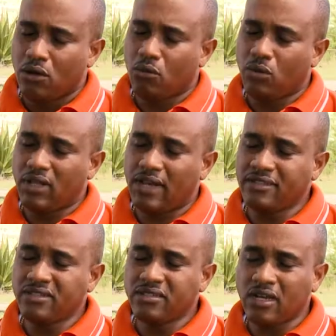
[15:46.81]
Well, I
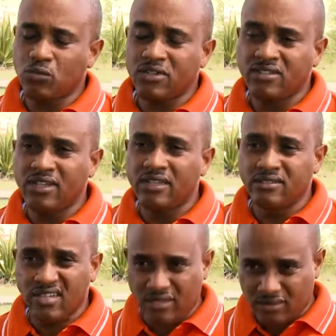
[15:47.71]
think that was the
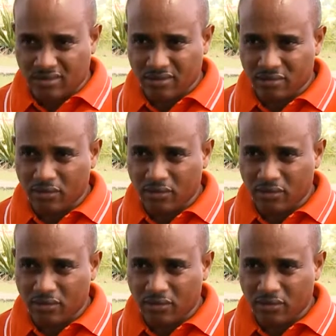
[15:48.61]
intent,